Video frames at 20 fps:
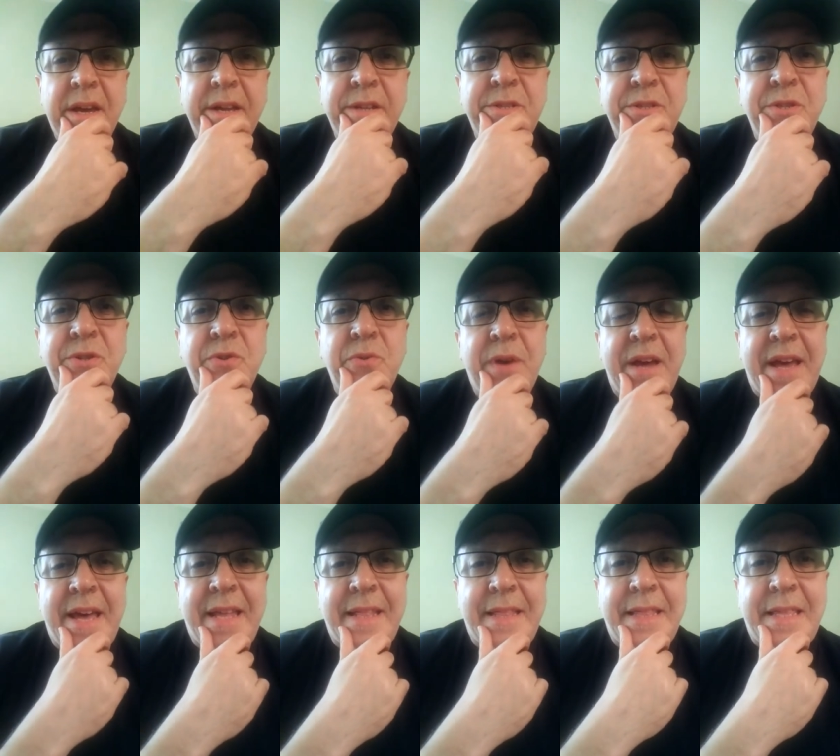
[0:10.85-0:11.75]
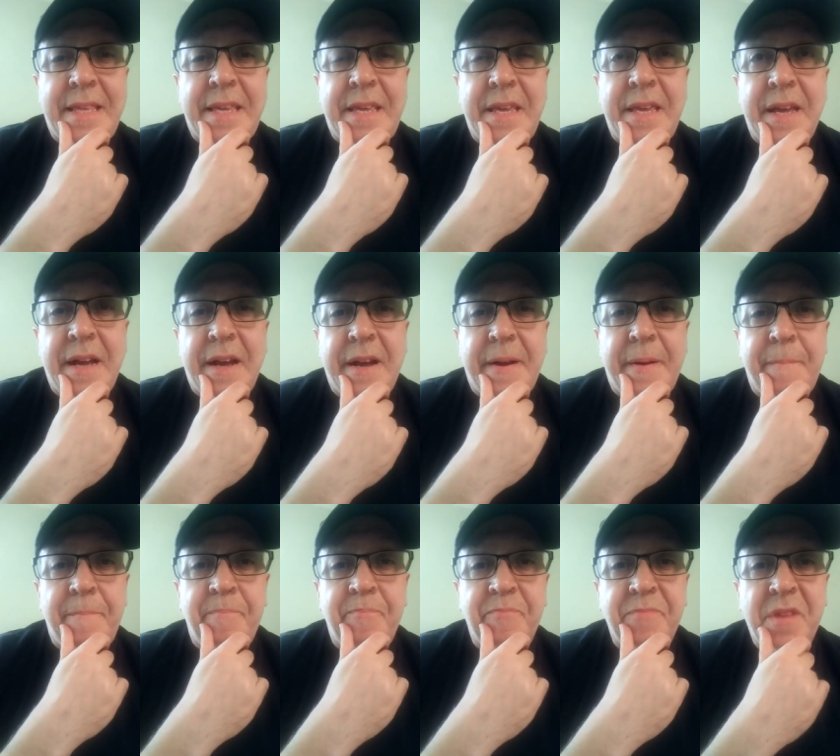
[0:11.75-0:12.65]
I do and the
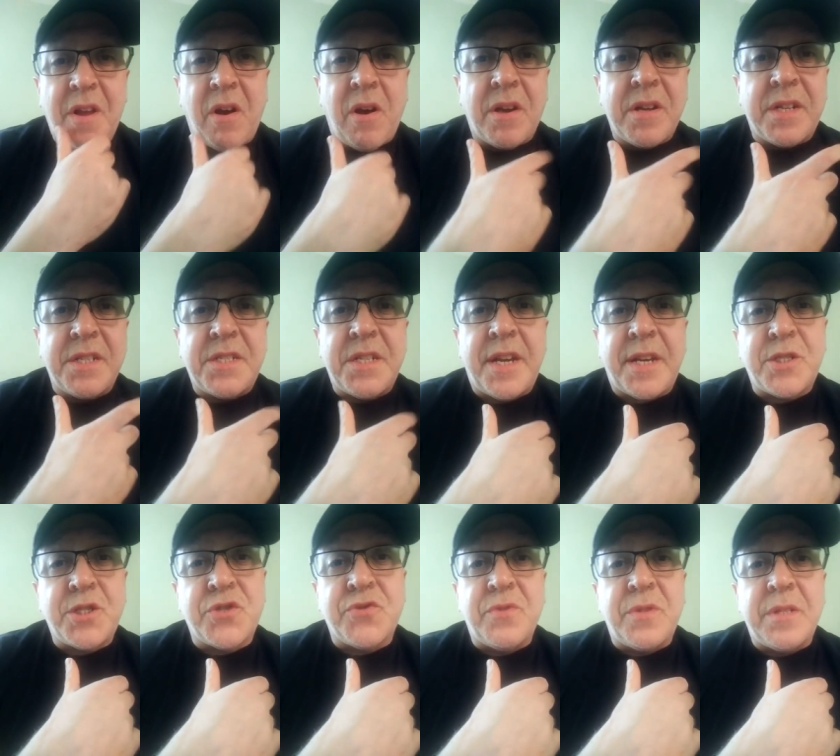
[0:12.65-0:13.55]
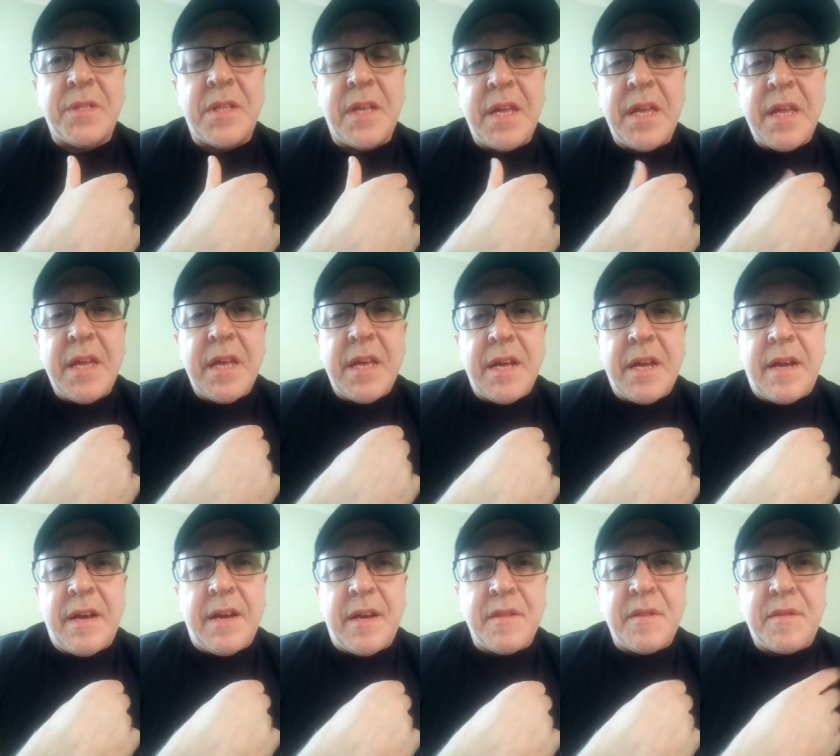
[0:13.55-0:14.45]
um, architectural
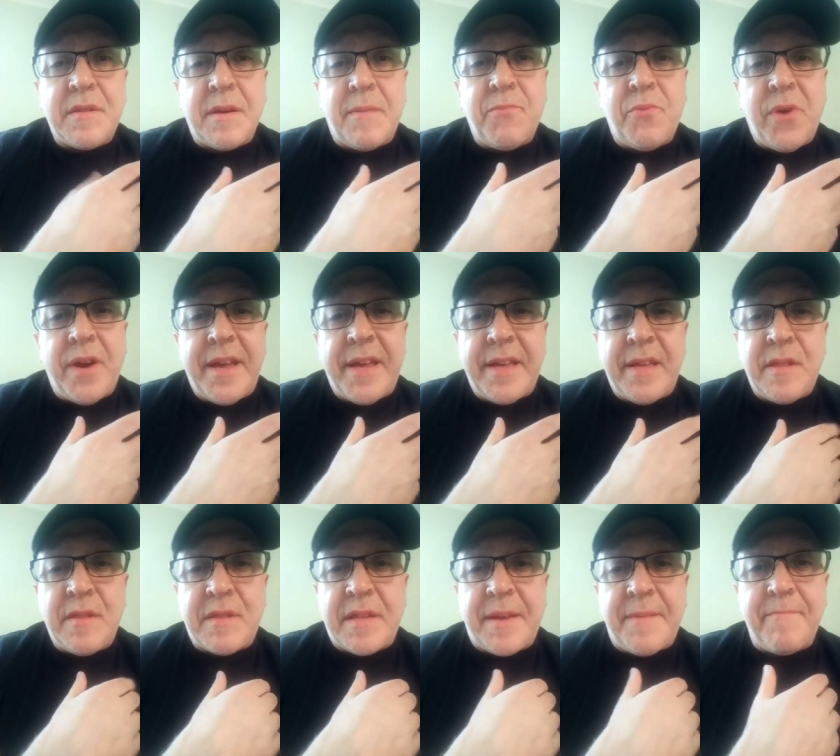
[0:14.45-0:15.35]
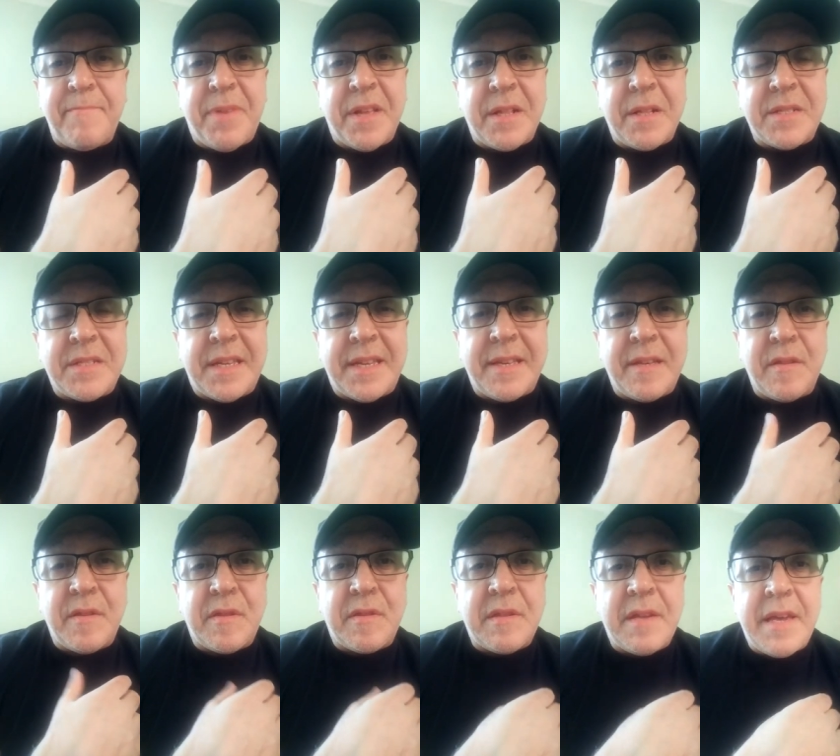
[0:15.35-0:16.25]
uh, subways and
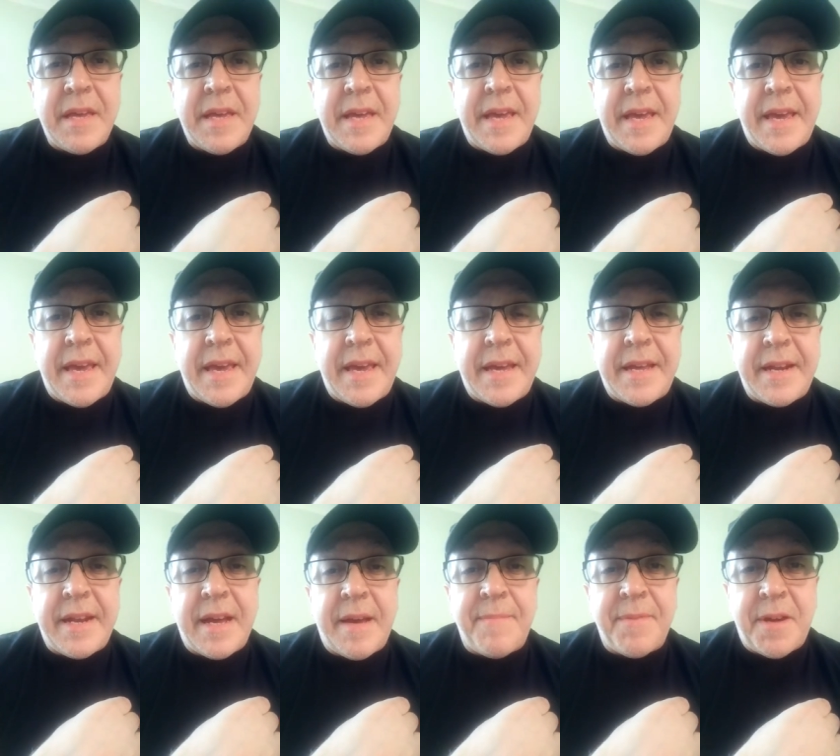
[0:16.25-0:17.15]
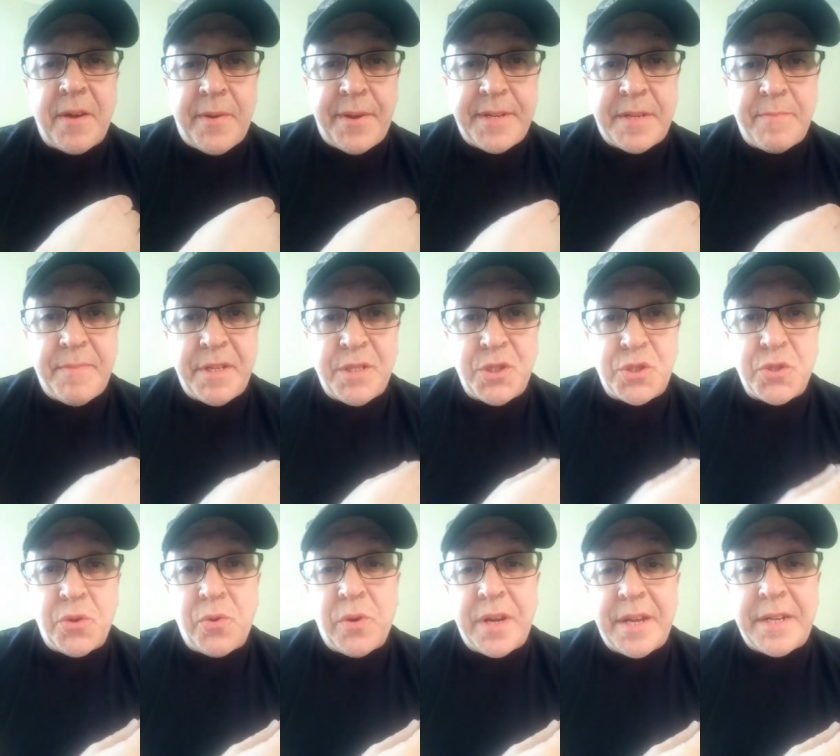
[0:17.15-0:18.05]
buildings. And I'm going to be
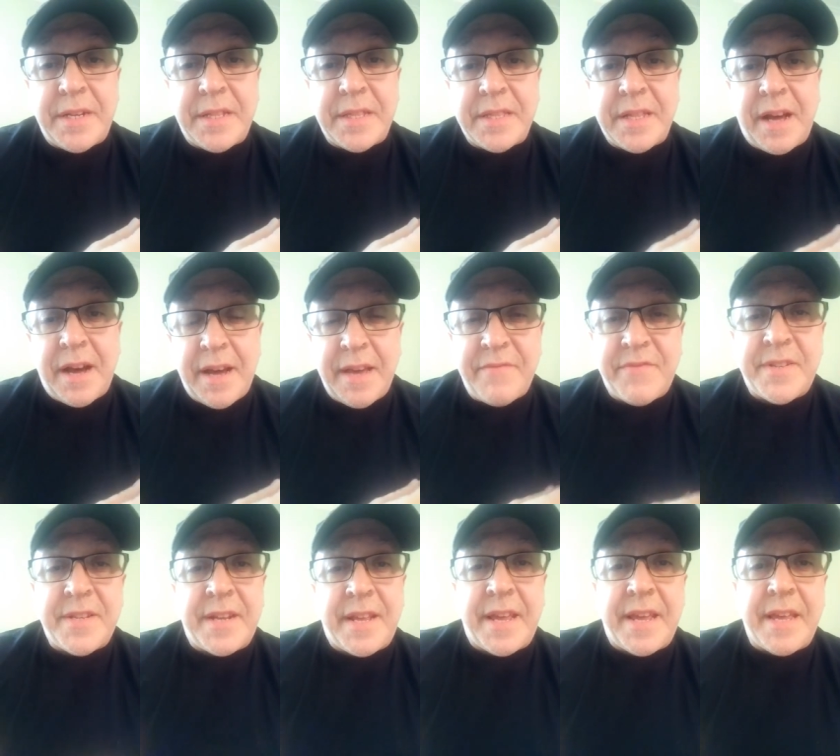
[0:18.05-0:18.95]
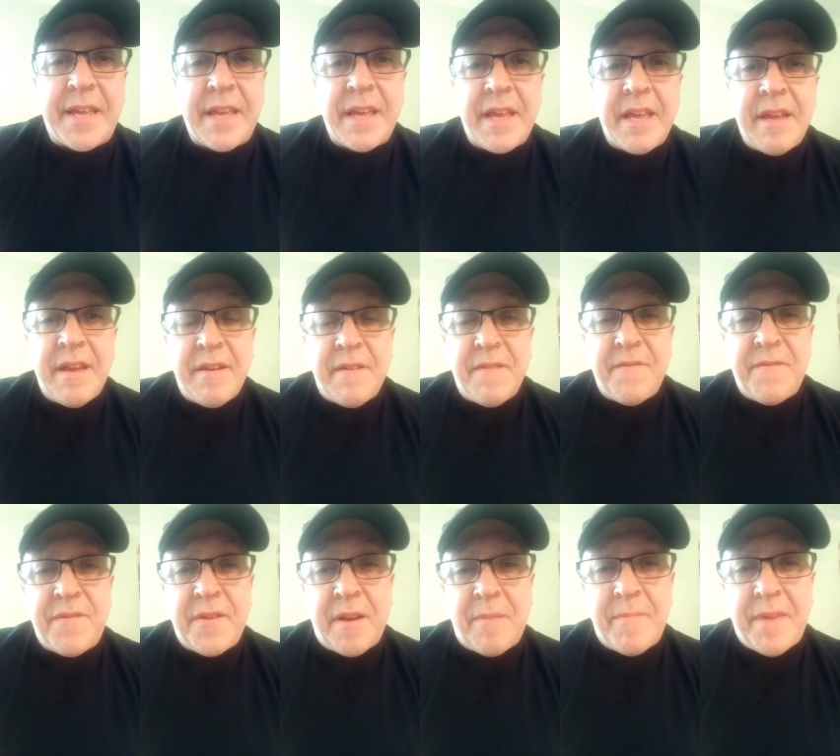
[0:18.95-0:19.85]
joined live today
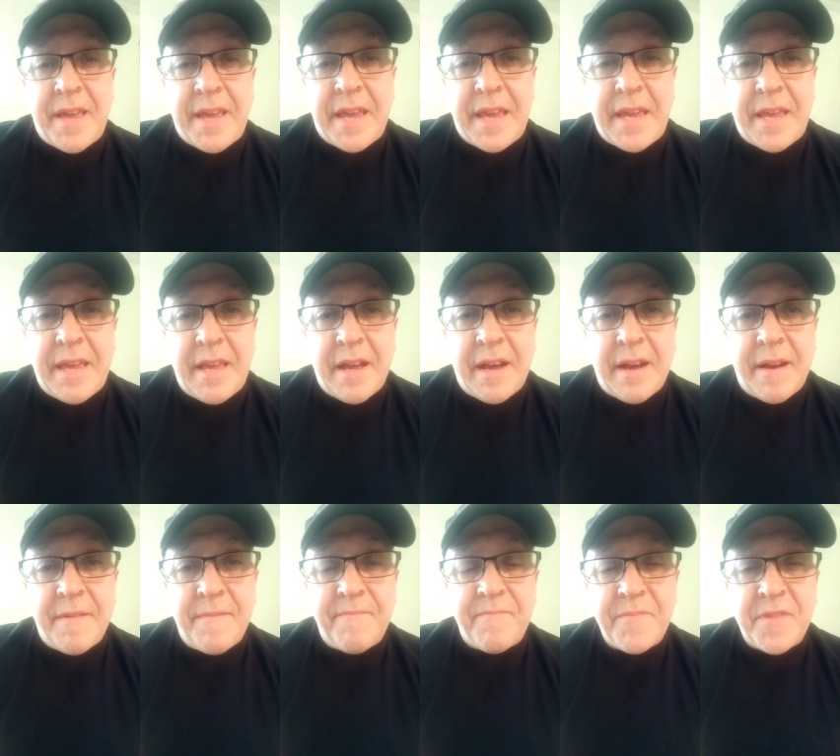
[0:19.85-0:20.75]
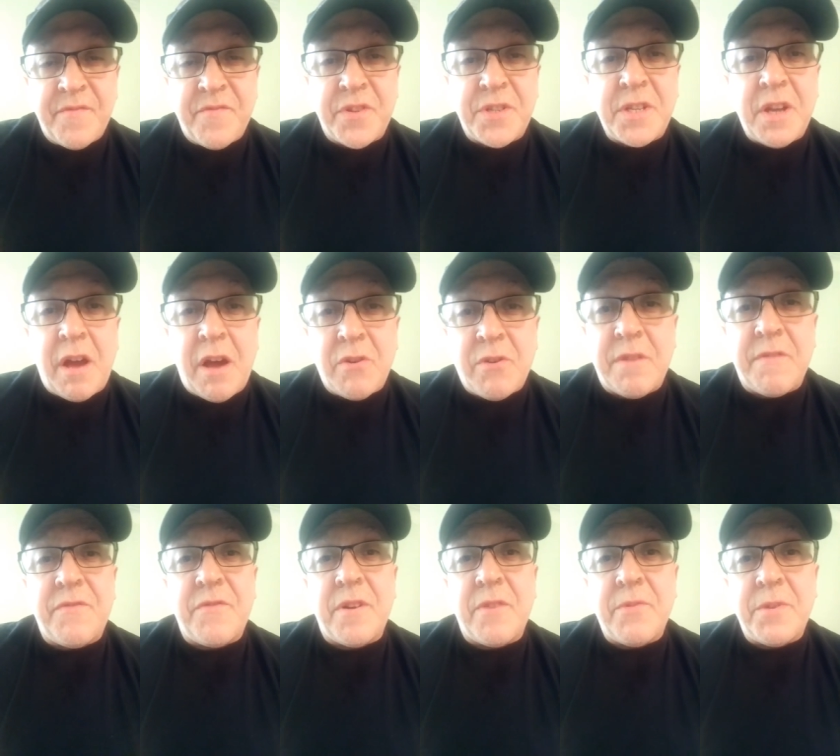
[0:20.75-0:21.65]
from a uh,
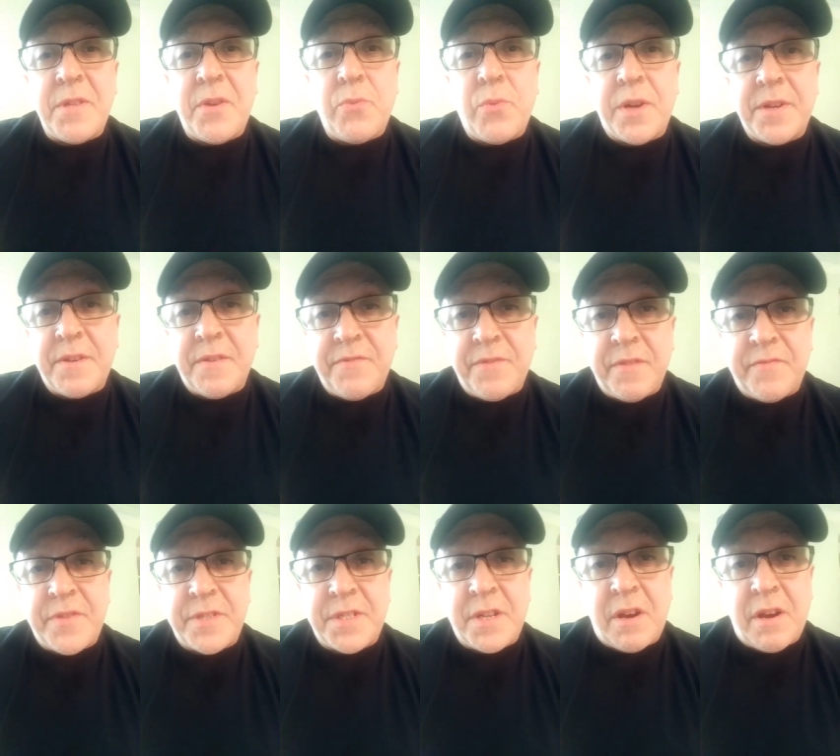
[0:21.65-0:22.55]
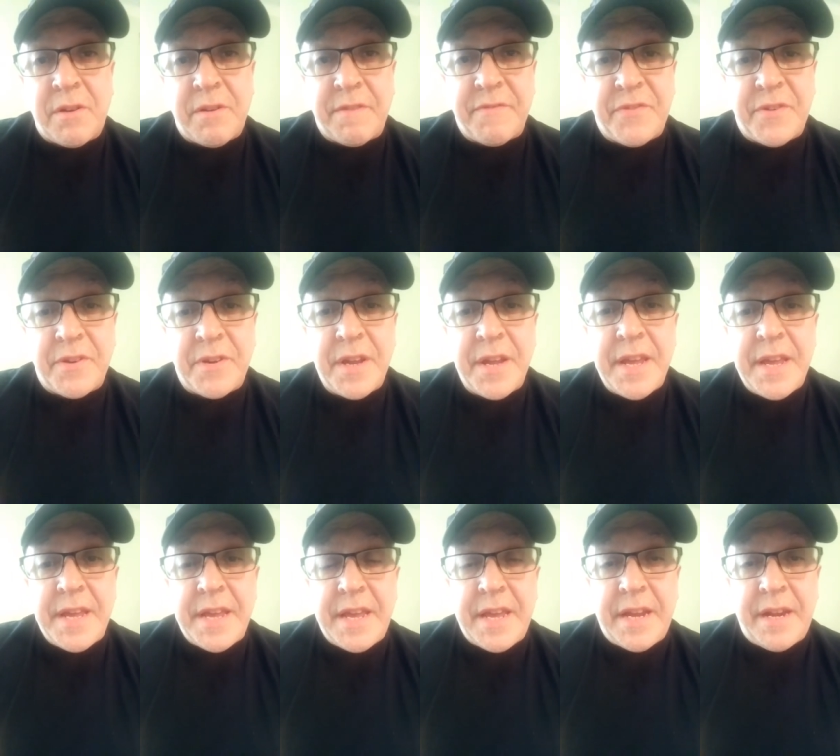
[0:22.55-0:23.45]
photographer, a really wonderful photographer
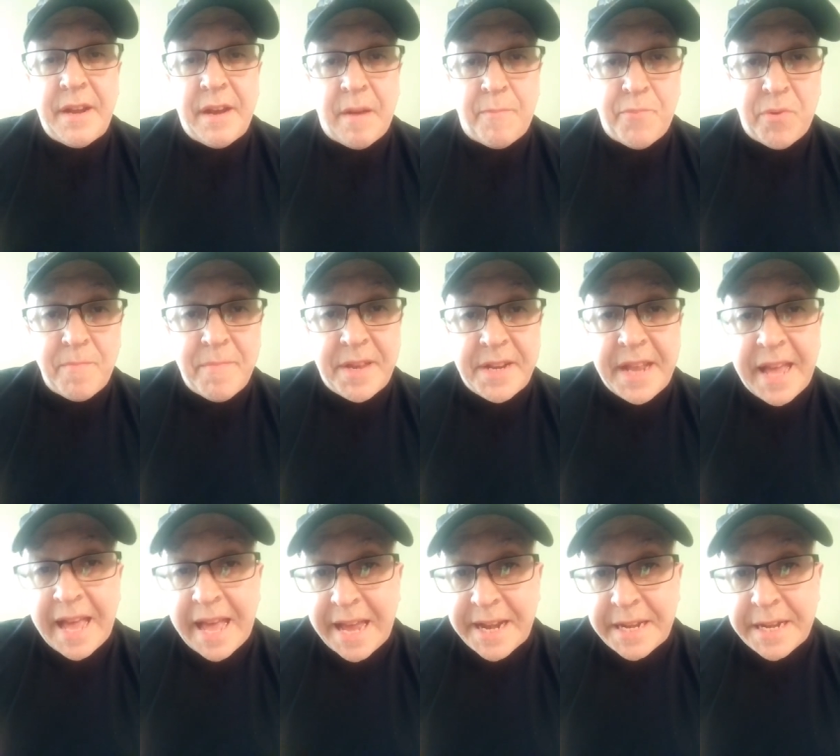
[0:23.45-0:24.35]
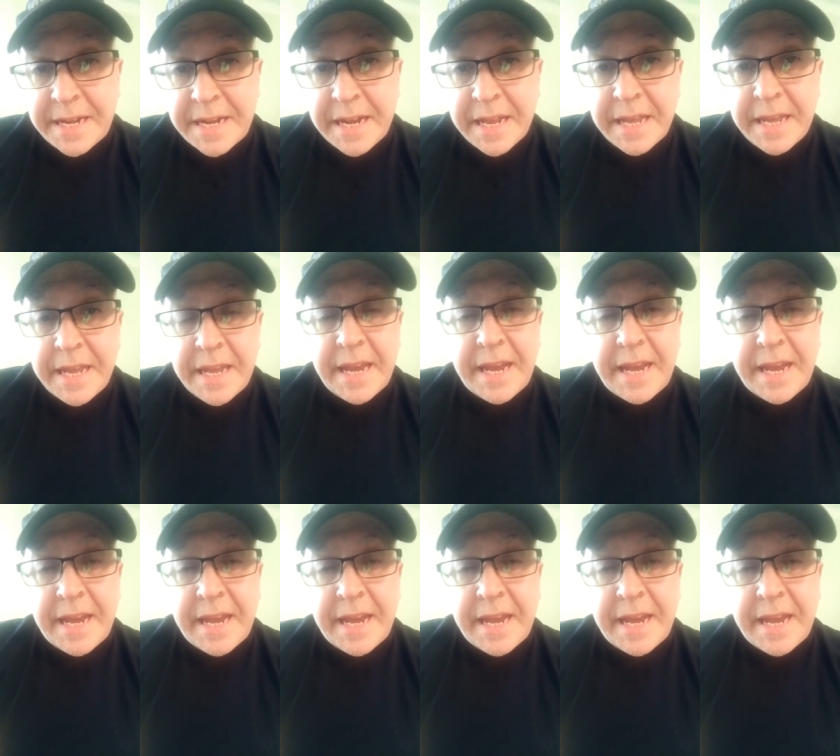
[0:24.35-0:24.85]
in Upper Manhattan.